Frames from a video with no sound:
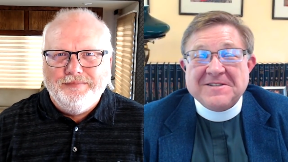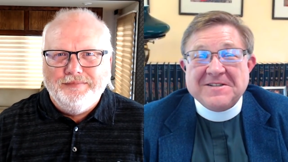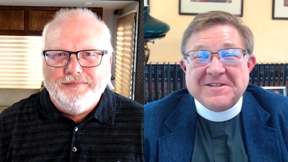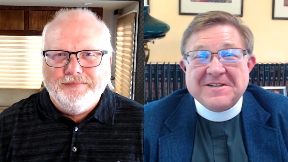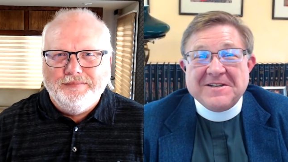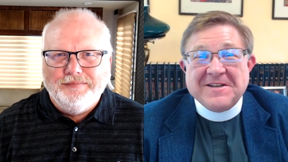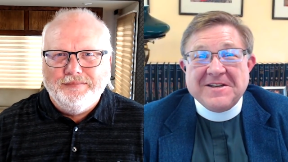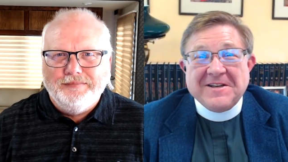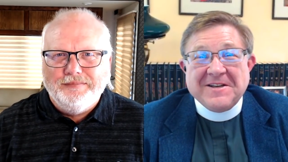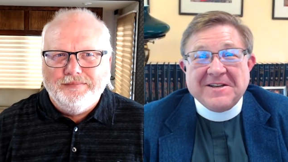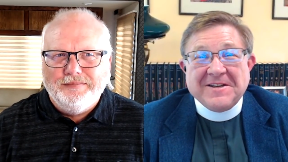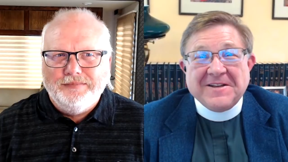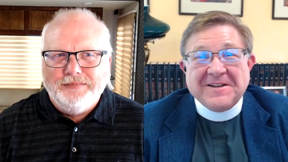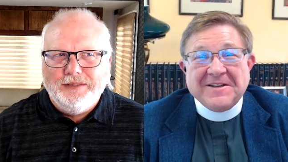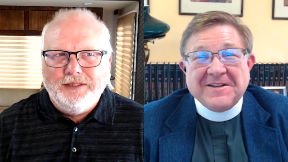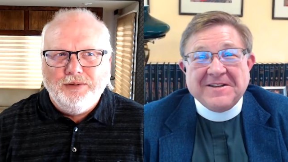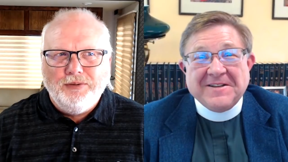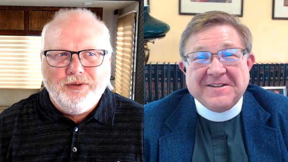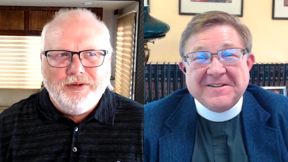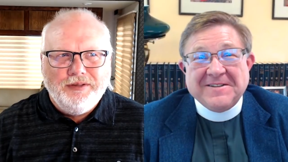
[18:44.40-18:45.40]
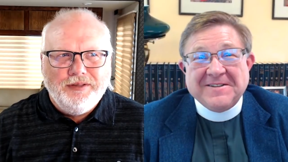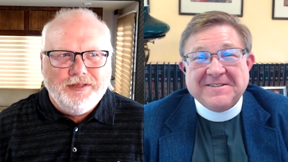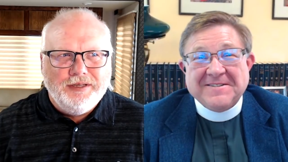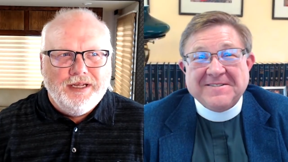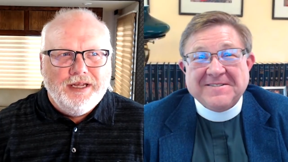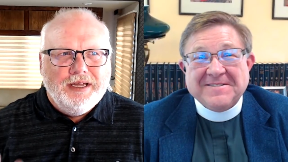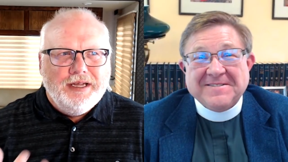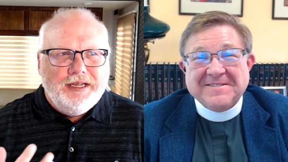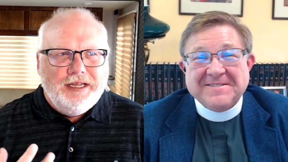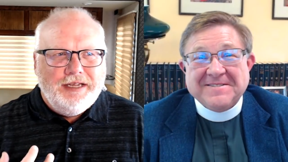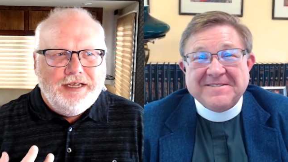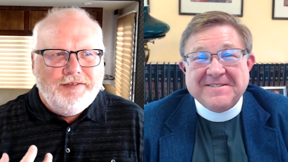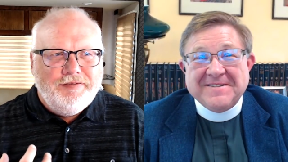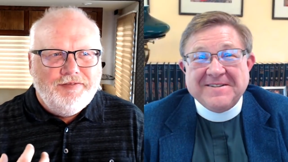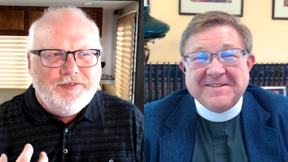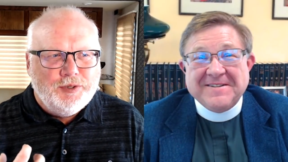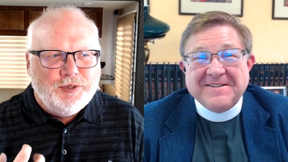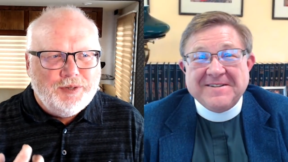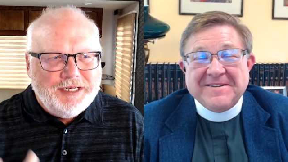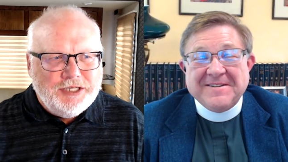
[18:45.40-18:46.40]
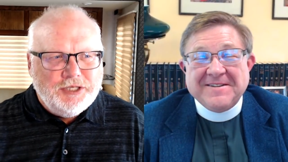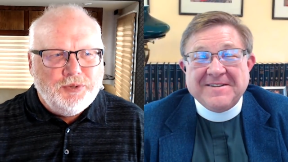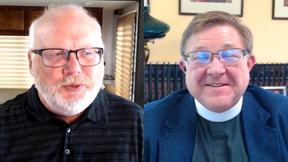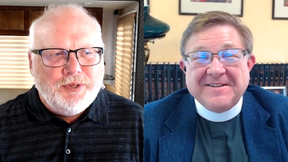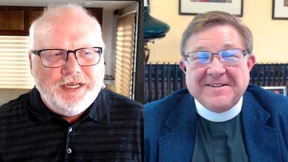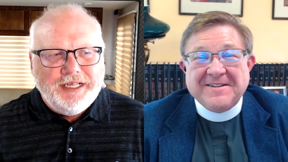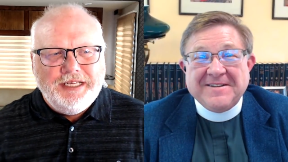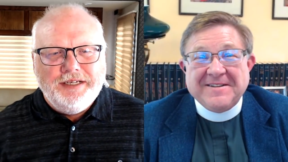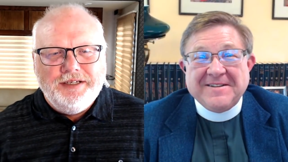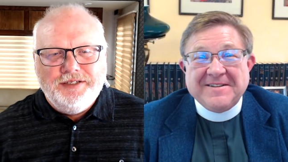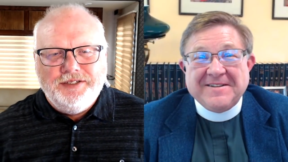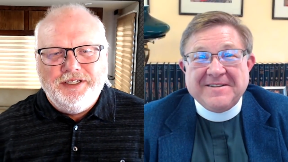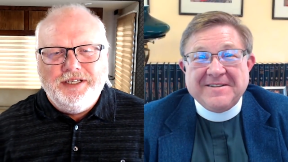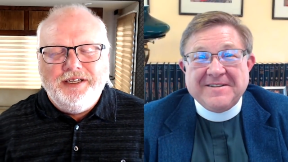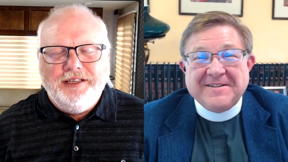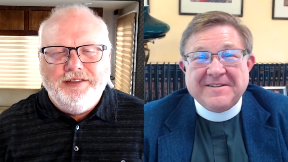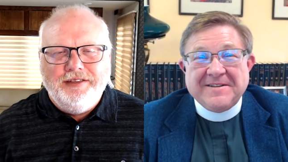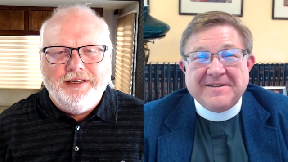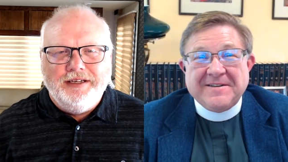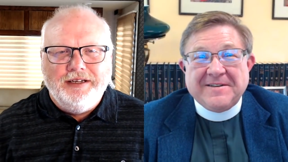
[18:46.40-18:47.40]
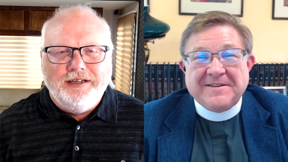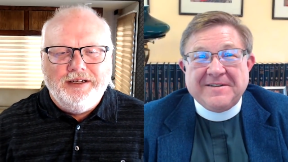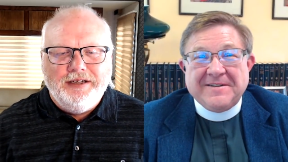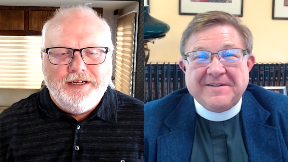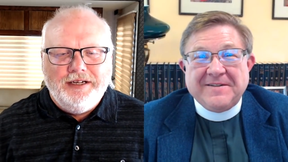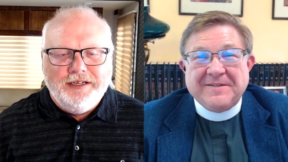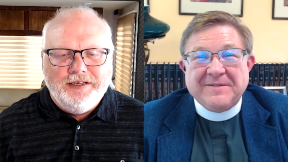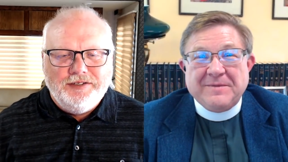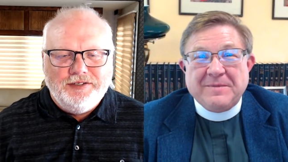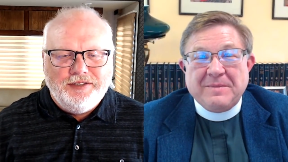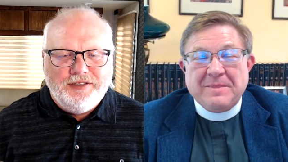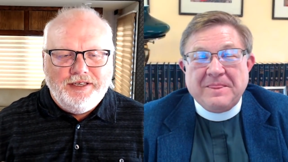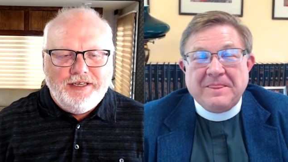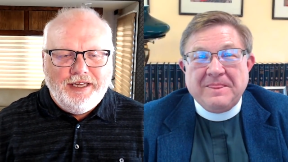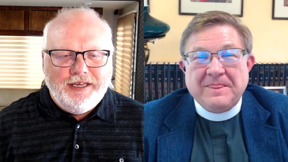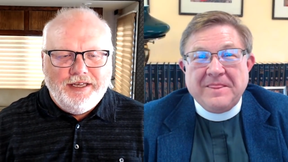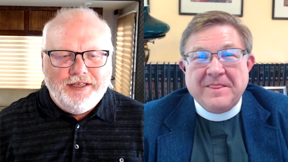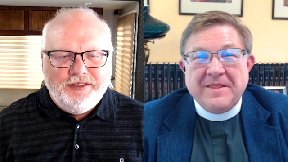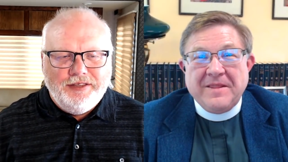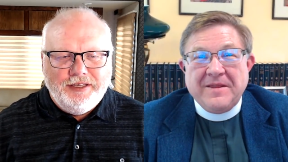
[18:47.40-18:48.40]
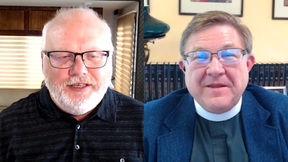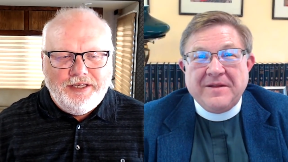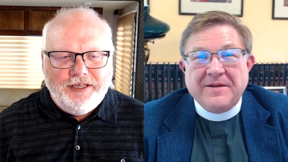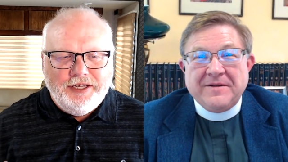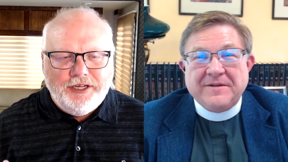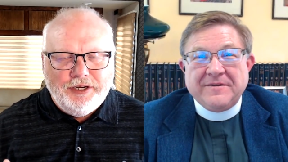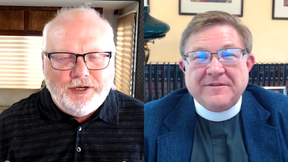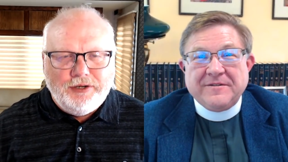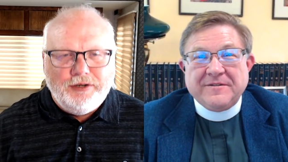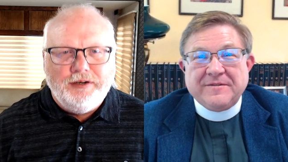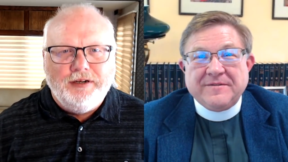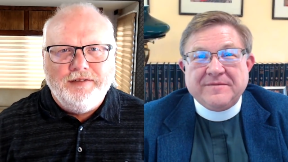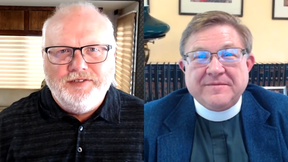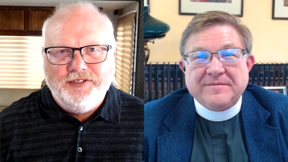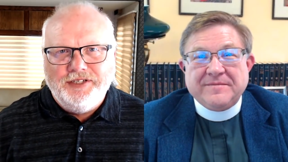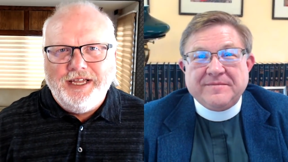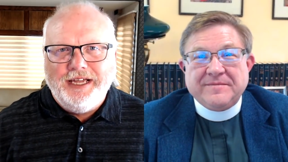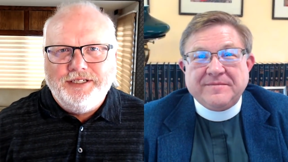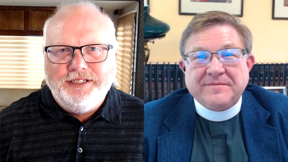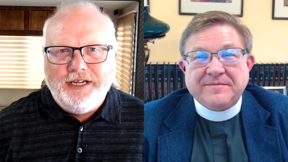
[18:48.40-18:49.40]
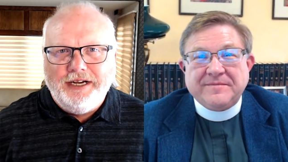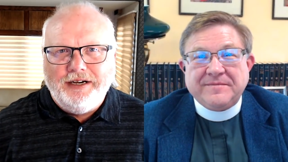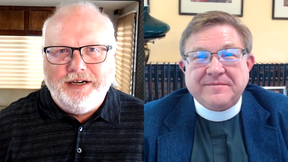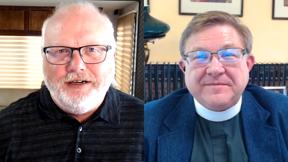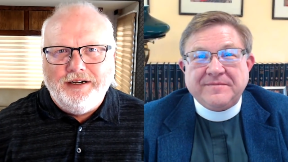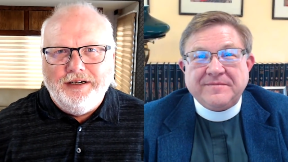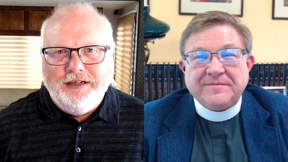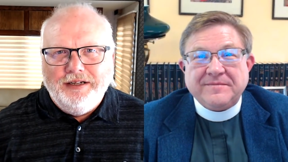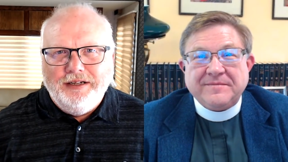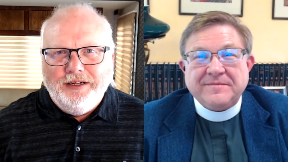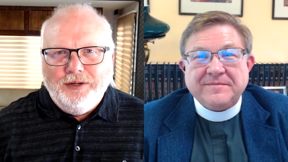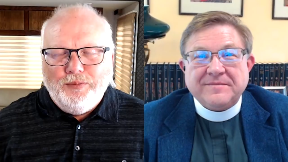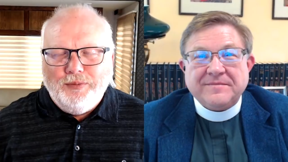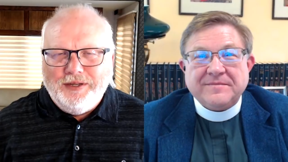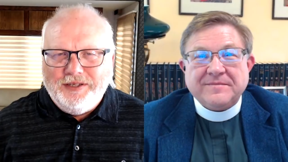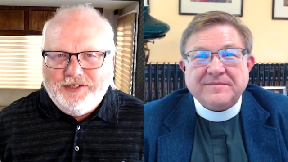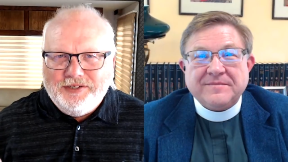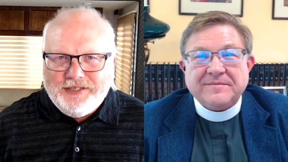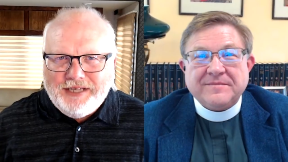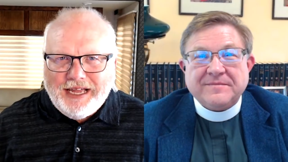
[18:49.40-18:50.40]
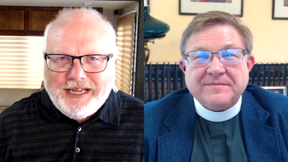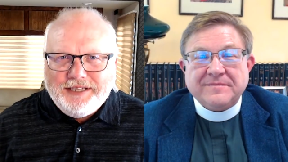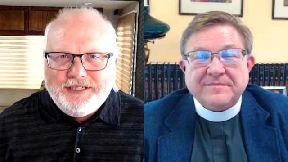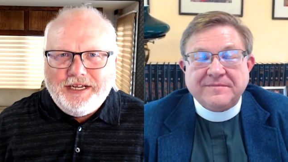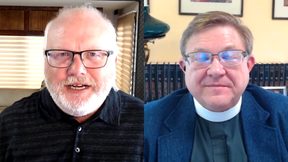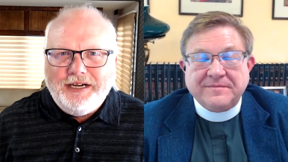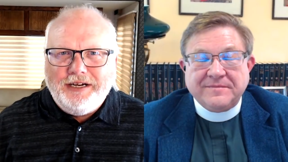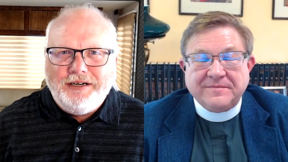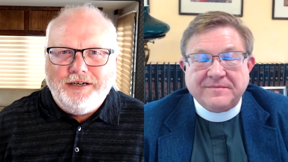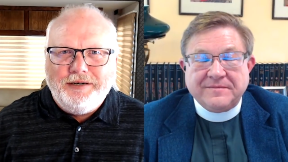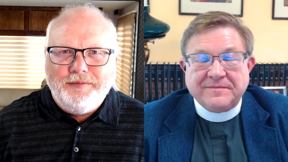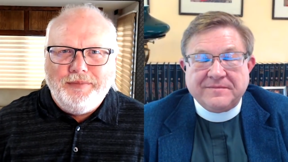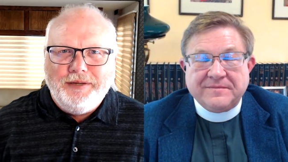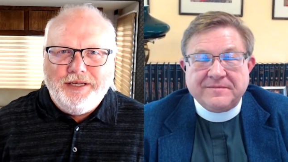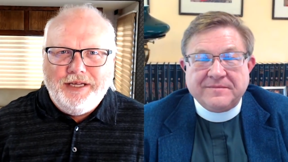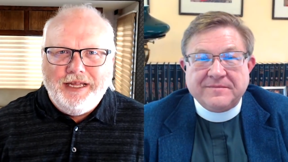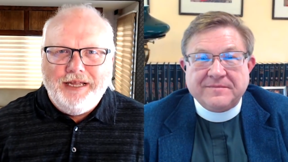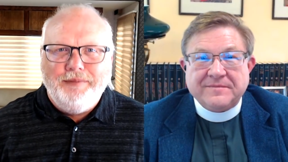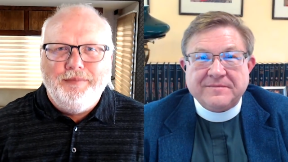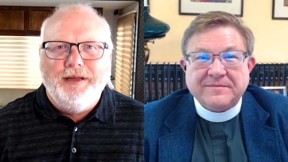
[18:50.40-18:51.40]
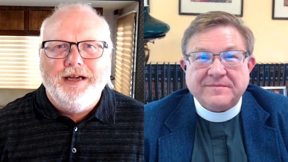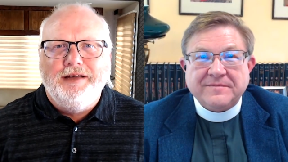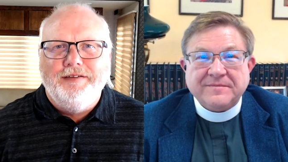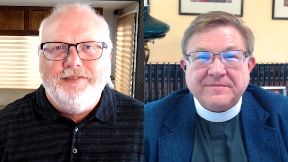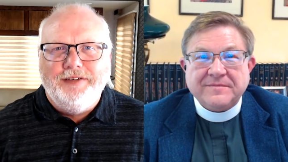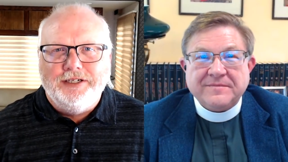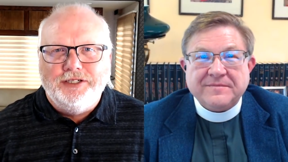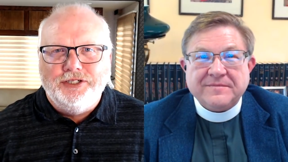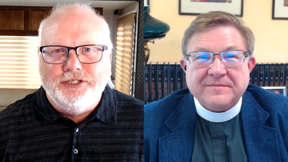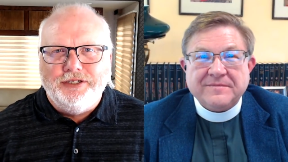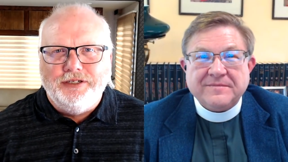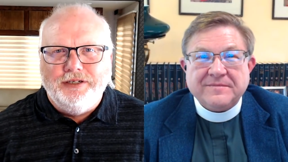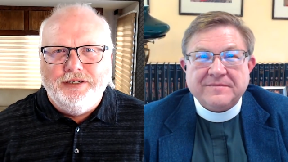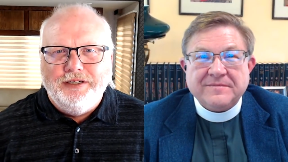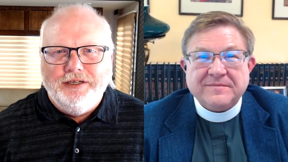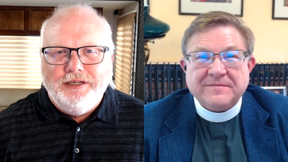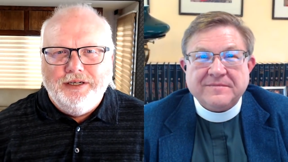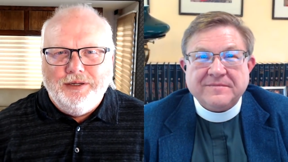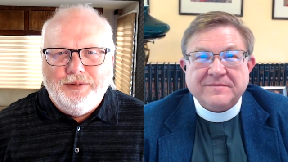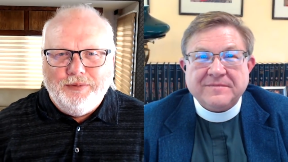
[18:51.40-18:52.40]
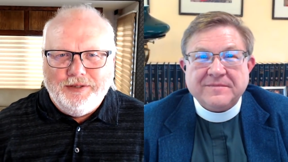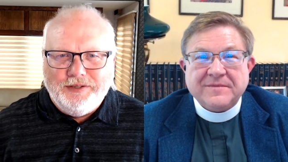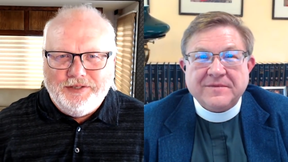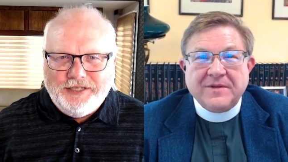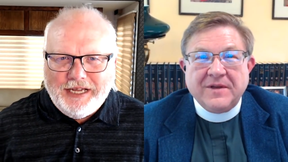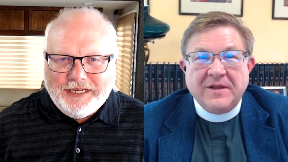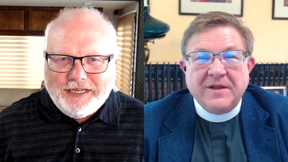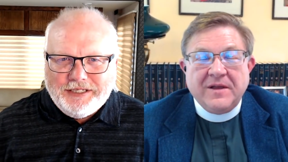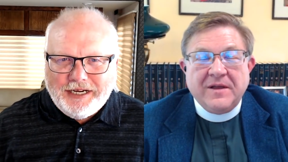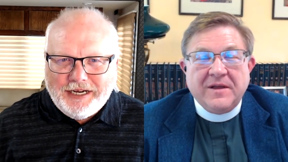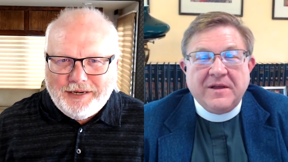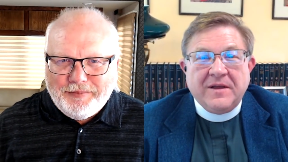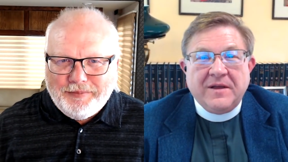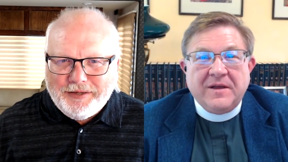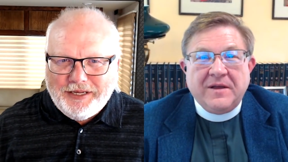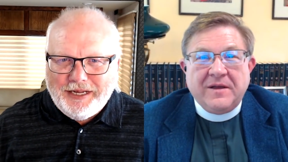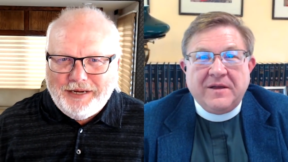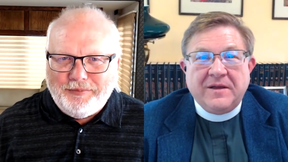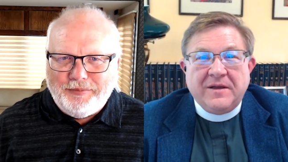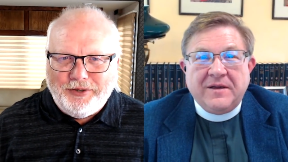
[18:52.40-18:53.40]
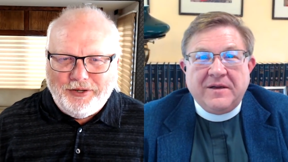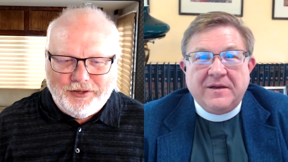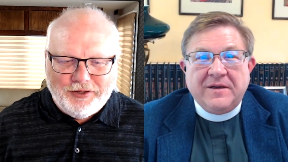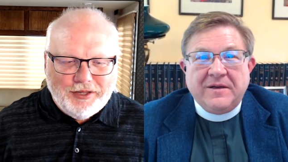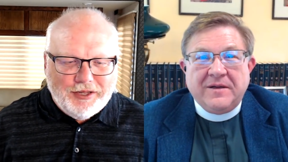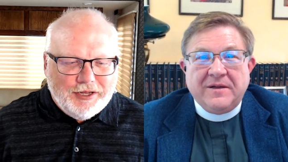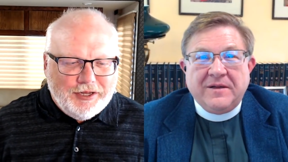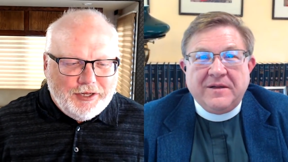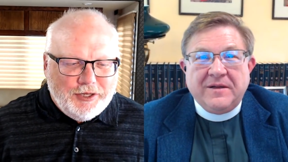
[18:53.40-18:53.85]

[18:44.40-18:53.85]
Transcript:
Speaker 1: today. Well, if twenty twenty is anything, it's the the year of satire, when satire became nonfiction, when satire became real.